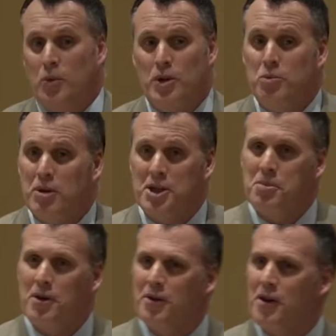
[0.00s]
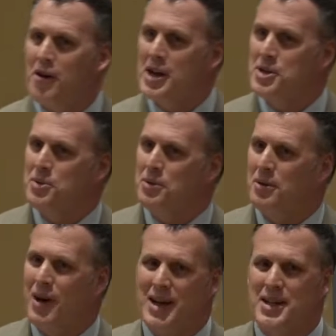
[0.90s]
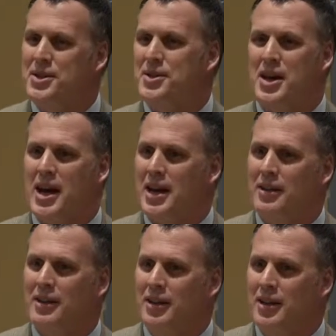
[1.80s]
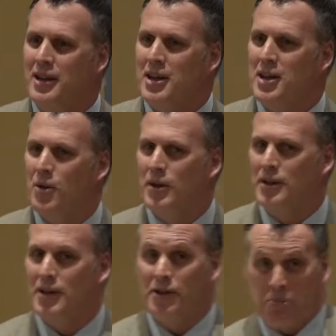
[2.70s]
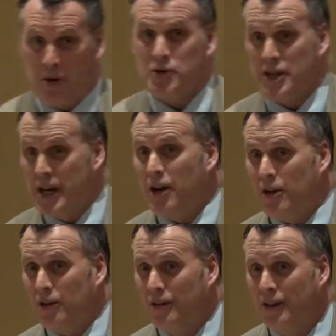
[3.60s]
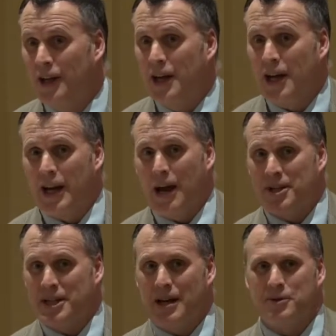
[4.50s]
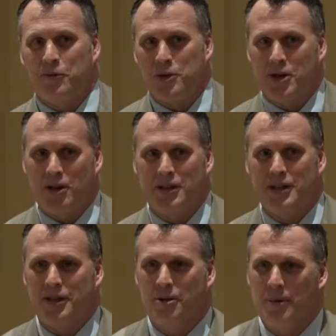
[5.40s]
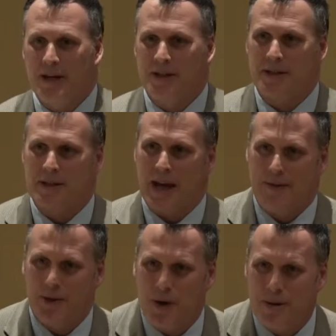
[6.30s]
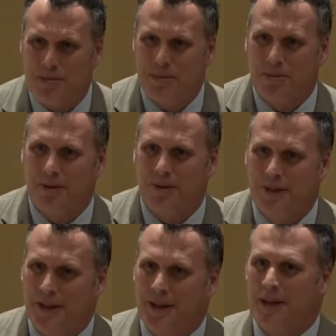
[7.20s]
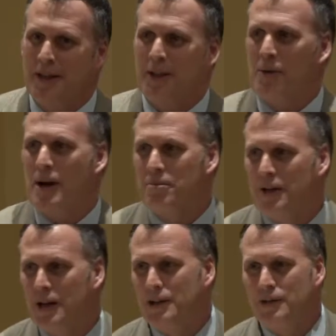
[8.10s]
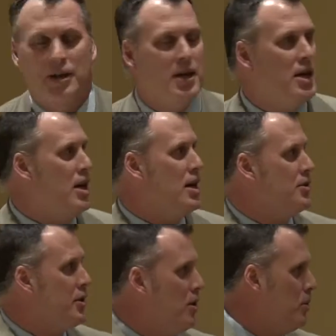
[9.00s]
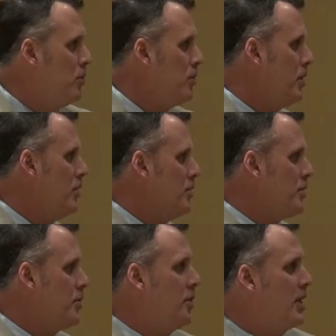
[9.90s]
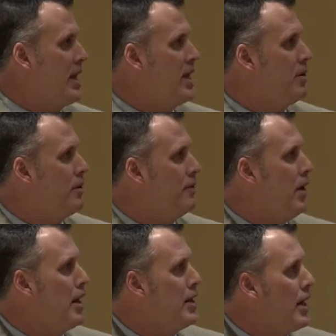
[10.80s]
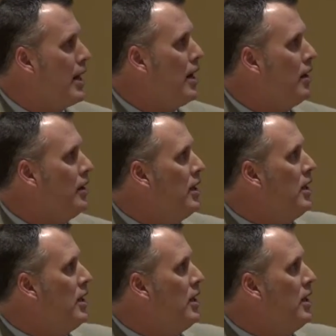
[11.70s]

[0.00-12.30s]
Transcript: We do much better in our high school. Why is that? You know, is it personnel? And how many times have we talked in here about it's having the right people in the right place? And so, you know, certainly eager to find that out.